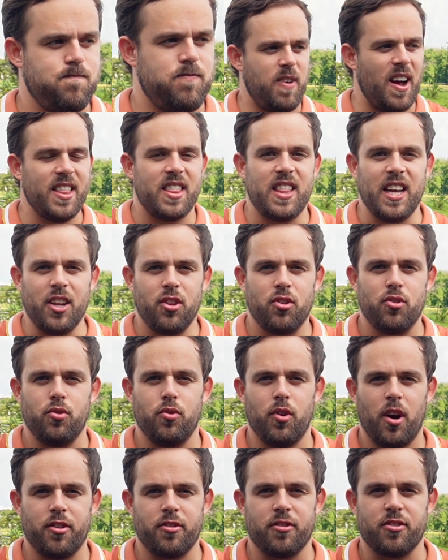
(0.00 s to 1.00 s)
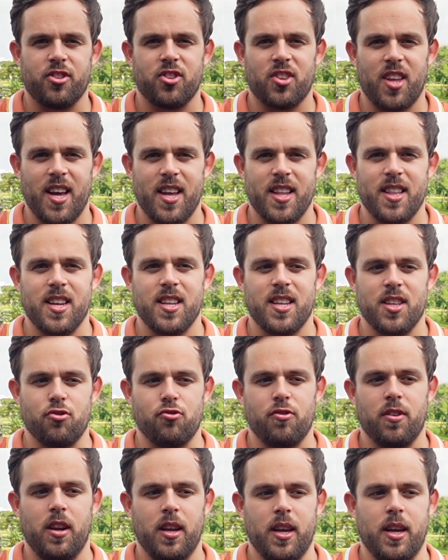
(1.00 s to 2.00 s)
I think to understand that is
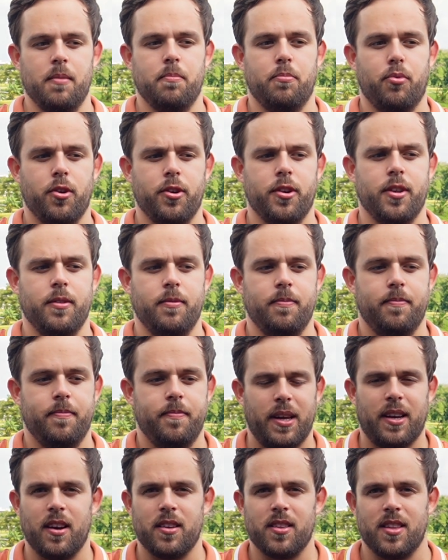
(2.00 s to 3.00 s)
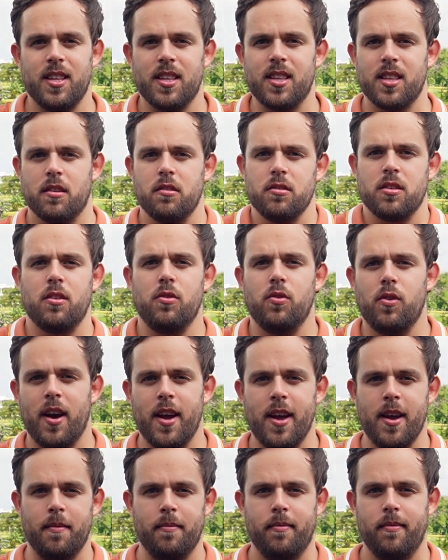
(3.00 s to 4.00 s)
really important, because this is also who
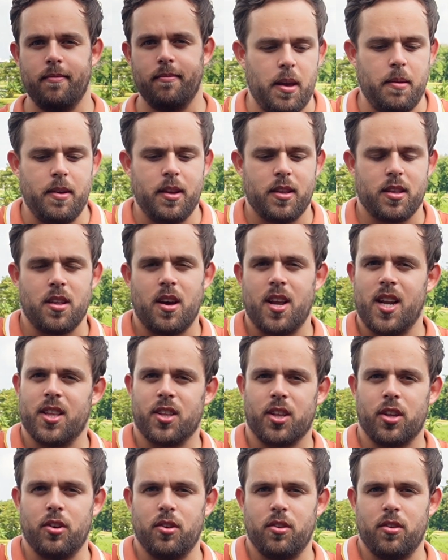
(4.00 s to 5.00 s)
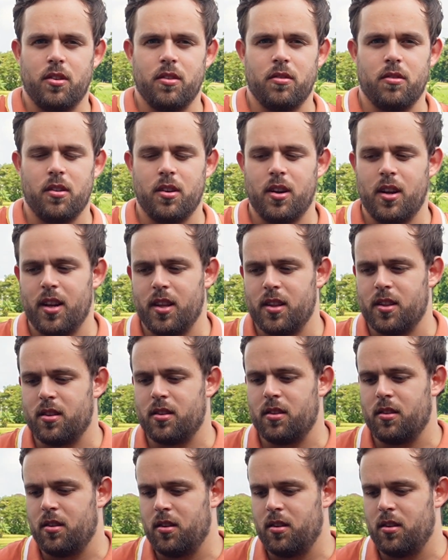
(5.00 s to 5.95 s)
I am. Maybe it's not as good or not as